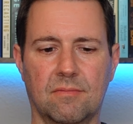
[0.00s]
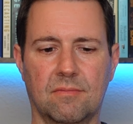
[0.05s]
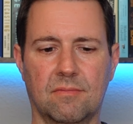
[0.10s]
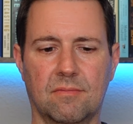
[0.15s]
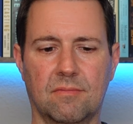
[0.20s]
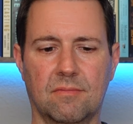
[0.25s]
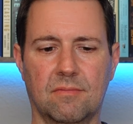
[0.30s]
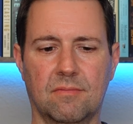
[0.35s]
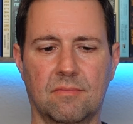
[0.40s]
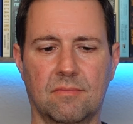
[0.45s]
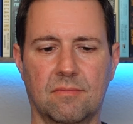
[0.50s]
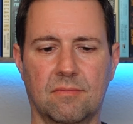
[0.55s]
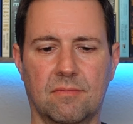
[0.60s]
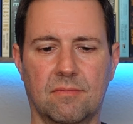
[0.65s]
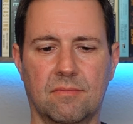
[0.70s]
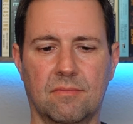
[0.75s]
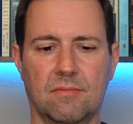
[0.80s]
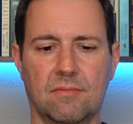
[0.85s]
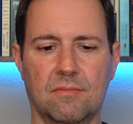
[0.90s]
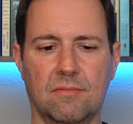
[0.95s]

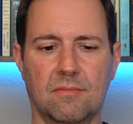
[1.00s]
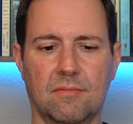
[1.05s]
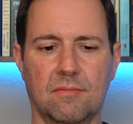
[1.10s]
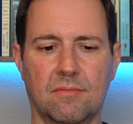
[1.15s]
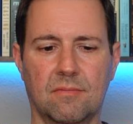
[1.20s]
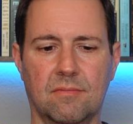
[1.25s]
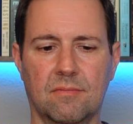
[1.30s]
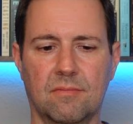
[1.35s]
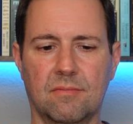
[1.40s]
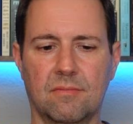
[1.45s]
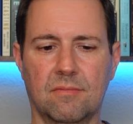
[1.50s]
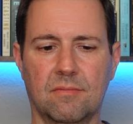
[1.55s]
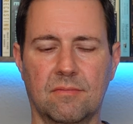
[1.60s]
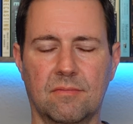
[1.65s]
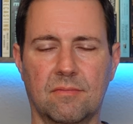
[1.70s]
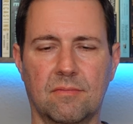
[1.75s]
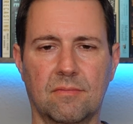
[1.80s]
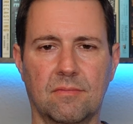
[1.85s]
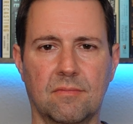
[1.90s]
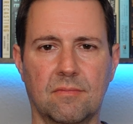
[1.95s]

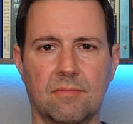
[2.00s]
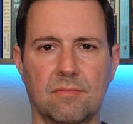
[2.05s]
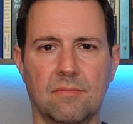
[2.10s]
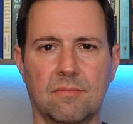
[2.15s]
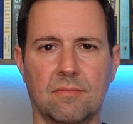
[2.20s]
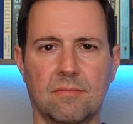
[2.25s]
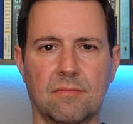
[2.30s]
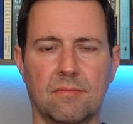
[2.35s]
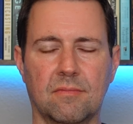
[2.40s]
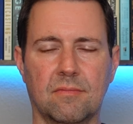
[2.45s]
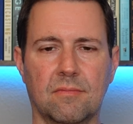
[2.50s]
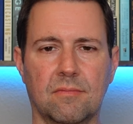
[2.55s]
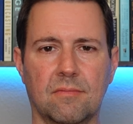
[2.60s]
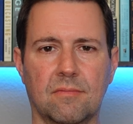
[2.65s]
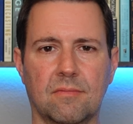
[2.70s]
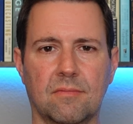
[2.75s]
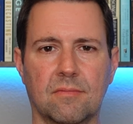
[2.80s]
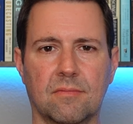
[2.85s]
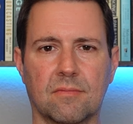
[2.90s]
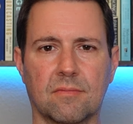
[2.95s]

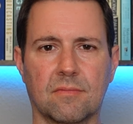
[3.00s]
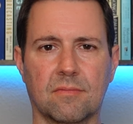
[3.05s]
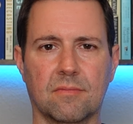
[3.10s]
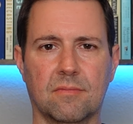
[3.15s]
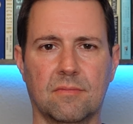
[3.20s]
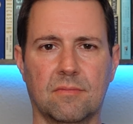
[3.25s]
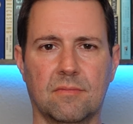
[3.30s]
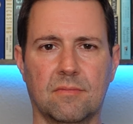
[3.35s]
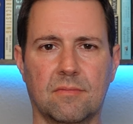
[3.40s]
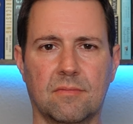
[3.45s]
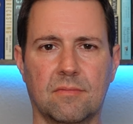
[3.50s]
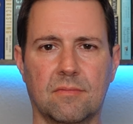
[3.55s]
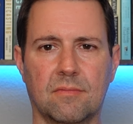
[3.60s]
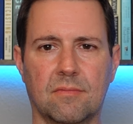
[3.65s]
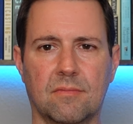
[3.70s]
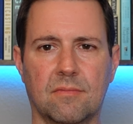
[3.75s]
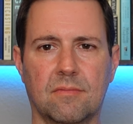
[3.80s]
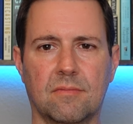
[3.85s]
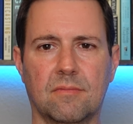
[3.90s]
No words are spoken by the person on screen.